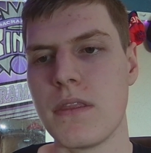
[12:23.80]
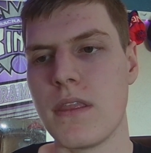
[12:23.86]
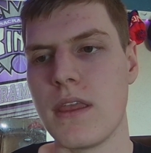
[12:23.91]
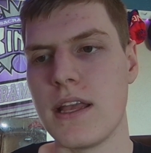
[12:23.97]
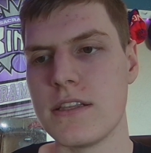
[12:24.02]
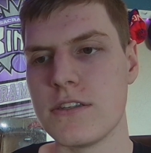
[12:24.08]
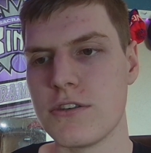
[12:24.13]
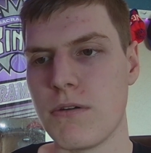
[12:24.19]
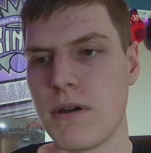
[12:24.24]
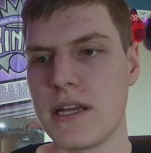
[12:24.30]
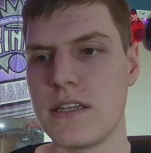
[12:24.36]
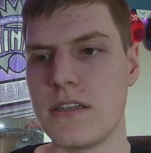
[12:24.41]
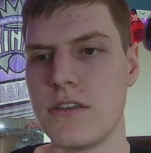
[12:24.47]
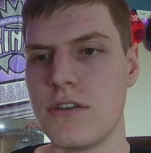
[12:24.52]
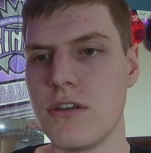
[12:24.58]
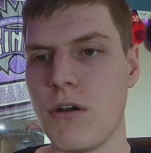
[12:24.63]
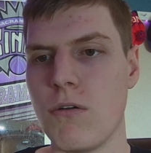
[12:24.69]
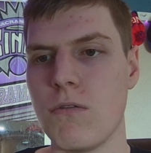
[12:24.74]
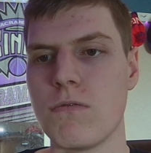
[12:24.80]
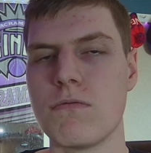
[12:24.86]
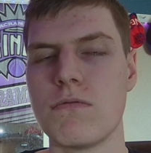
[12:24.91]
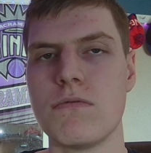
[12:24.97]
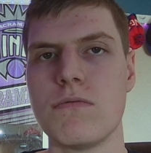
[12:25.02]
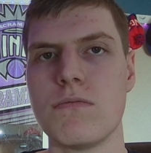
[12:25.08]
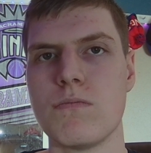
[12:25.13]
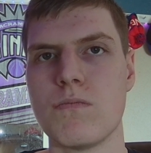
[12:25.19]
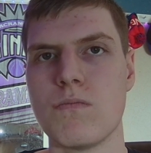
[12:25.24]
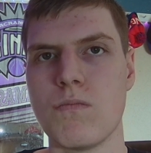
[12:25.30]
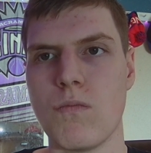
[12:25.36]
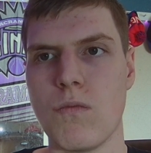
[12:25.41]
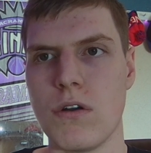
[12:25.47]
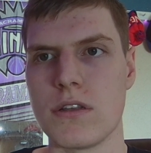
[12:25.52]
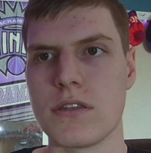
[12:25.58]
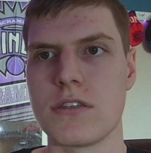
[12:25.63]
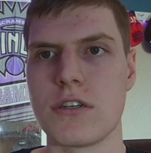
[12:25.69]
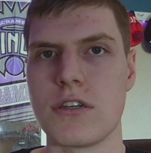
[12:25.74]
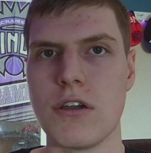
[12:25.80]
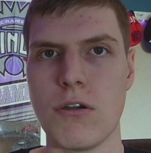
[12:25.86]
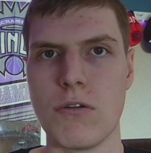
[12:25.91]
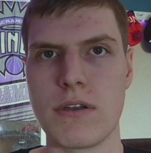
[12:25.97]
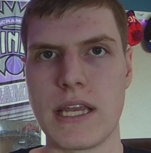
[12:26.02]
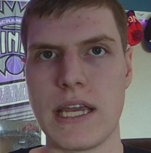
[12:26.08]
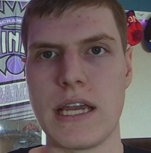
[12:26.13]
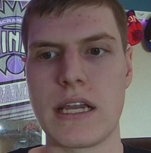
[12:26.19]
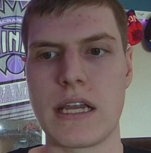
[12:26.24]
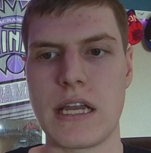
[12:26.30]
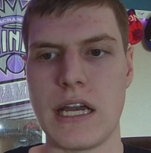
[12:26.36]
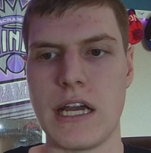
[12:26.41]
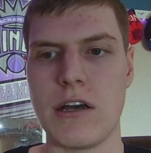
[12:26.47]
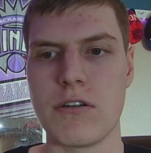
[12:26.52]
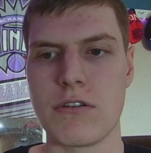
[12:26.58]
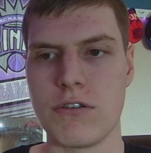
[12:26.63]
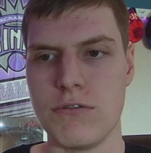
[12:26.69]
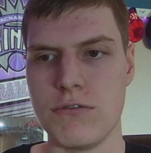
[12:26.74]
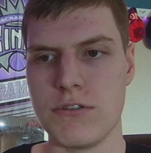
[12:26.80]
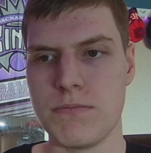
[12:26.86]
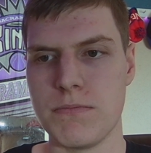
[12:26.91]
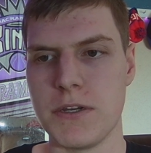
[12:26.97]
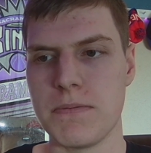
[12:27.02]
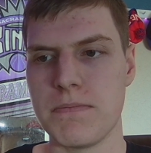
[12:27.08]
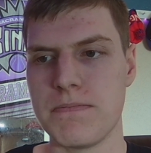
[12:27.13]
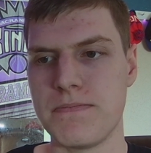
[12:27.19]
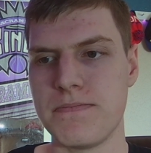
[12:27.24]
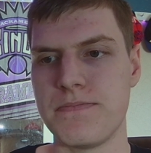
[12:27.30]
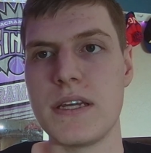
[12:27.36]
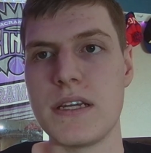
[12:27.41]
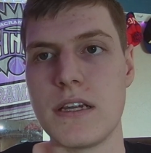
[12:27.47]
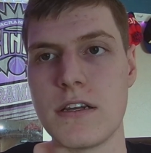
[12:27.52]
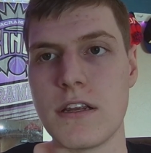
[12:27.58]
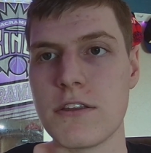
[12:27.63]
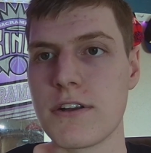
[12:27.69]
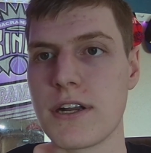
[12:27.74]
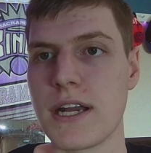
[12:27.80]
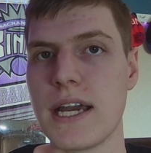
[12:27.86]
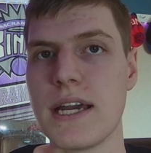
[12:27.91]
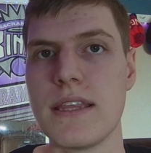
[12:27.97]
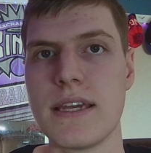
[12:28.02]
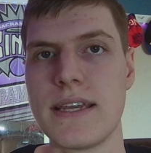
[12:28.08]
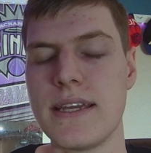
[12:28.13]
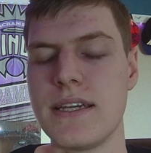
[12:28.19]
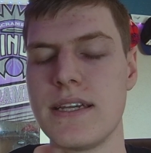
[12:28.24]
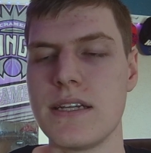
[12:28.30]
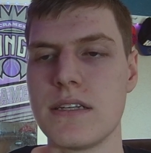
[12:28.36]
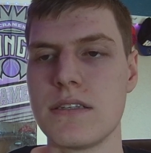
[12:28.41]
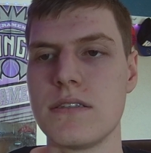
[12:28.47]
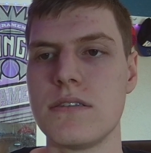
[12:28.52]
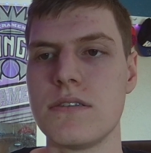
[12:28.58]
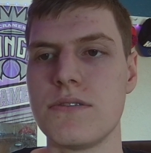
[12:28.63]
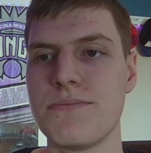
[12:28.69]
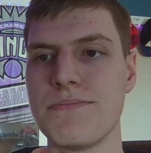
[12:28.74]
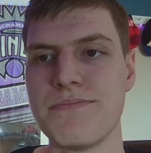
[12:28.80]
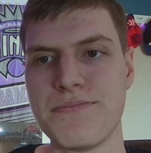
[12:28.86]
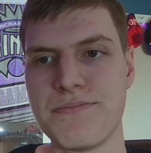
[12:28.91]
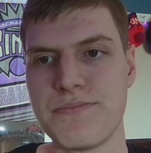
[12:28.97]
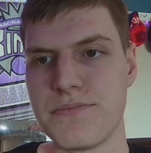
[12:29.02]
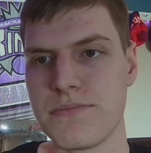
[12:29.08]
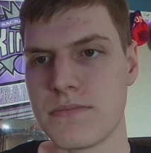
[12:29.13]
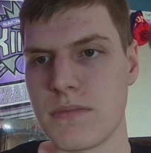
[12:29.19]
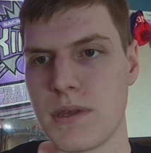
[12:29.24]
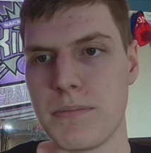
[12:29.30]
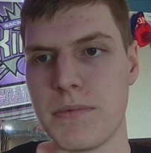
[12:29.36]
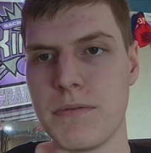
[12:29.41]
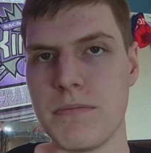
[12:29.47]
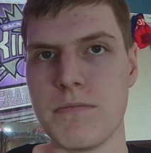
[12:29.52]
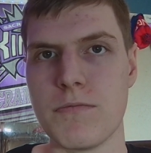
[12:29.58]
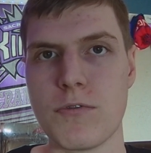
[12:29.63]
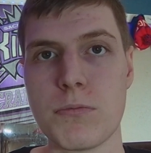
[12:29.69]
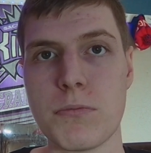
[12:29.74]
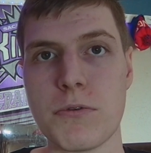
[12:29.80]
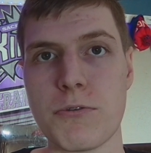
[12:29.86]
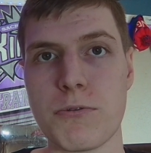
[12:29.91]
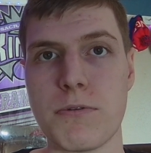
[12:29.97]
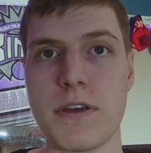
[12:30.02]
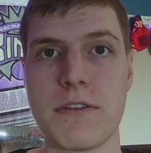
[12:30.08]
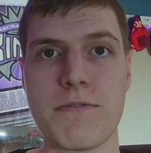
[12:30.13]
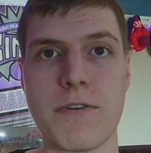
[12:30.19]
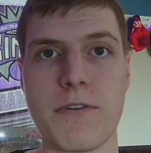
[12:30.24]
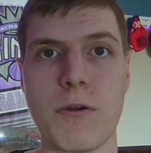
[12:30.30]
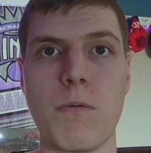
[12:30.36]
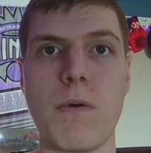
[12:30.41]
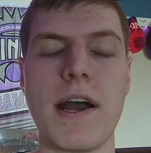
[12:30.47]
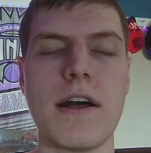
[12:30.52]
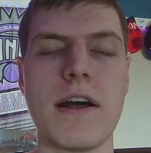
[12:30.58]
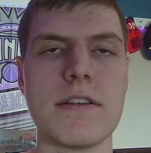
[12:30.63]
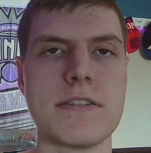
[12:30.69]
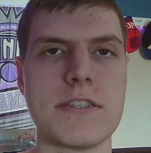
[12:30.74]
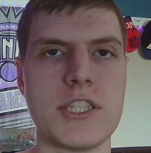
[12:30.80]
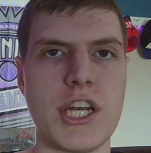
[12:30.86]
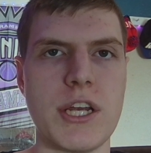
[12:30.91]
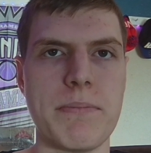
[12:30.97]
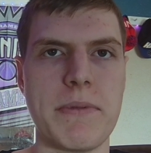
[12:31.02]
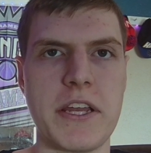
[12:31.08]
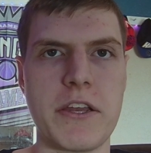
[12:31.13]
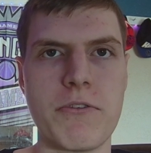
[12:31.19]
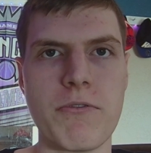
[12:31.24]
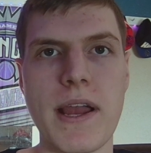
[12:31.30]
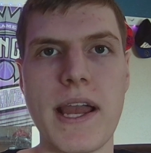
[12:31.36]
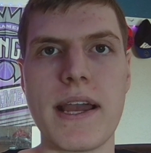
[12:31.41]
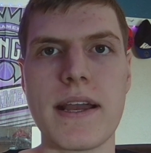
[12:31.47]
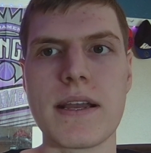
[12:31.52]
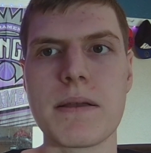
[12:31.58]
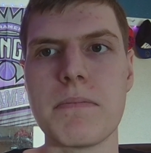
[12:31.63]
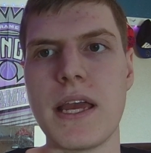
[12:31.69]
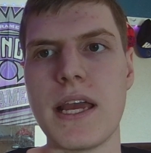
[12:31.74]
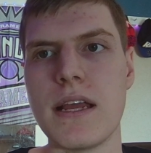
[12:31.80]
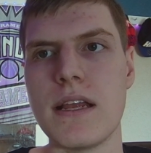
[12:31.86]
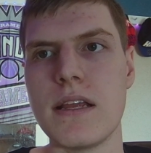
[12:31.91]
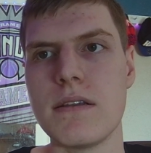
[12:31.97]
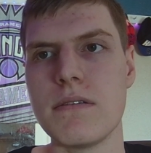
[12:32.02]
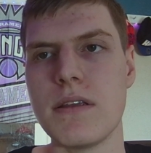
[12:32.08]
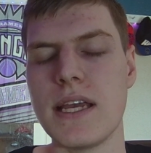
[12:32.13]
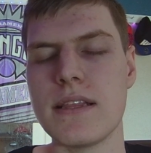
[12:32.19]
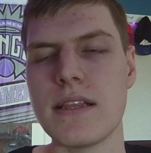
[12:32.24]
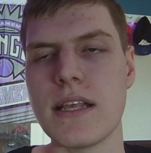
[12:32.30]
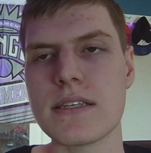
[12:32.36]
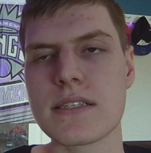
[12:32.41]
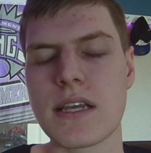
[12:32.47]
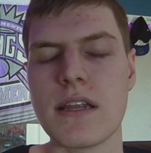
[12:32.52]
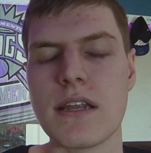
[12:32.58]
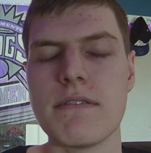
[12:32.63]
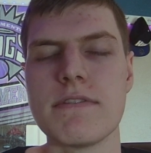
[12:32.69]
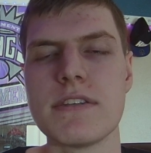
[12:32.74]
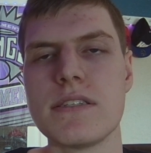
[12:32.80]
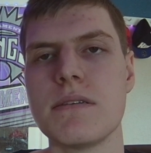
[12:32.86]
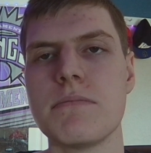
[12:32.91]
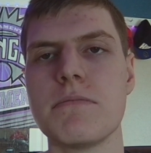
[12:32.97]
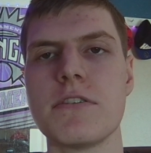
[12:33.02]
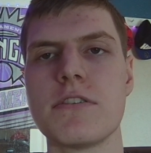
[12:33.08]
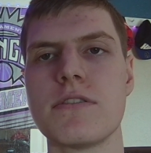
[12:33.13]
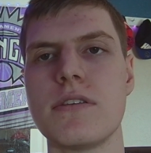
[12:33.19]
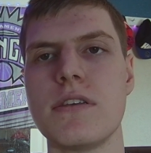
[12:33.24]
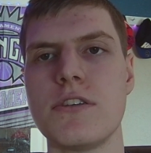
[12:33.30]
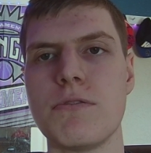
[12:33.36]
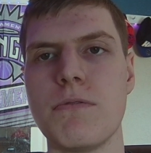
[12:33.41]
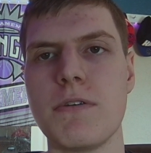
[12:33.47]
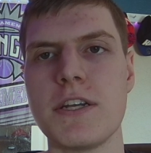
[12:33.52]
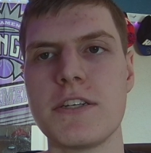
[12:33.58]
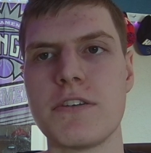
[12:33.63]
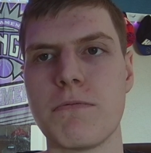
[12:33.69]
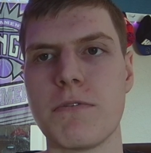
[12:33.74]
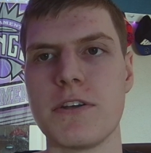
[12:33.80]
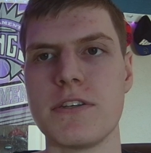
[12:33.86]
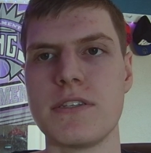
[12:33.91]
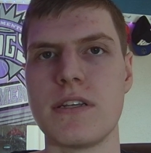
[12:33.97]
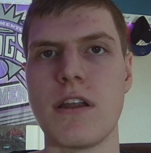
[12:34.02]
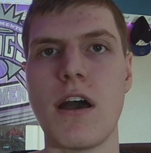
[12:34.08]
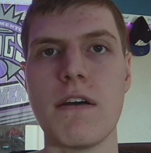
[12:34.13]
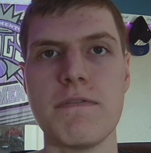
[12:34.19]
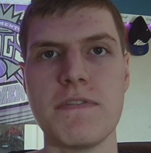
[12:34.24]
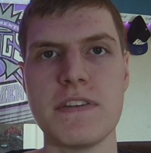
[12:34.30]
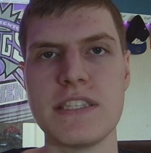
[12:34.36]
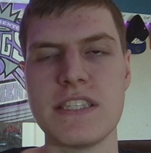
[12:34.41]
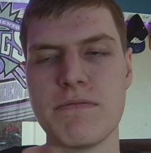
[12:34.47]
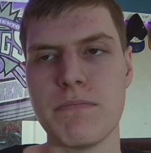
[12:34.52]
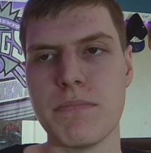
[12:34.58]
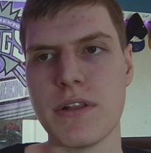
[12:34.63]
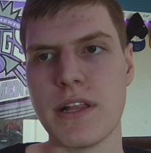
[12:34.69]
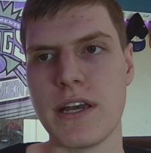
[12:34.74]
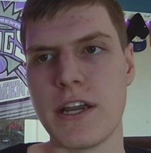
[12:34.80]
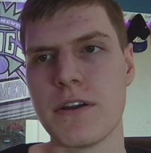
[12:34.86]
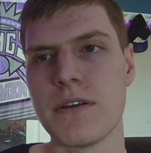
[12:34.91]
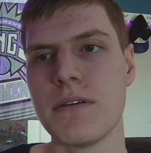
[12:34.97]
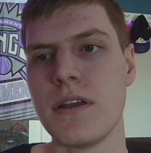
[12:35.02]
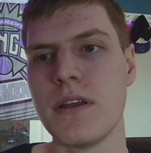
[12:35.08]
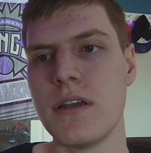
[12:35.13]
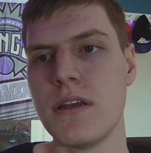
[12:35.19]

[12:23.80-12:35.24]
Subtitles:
And so I don't want to go get Kyle Kuzma. And another guy the Kings have been rumored with for a while is Jerami Grant. And that's kind of a similar situation where he's an offensive player.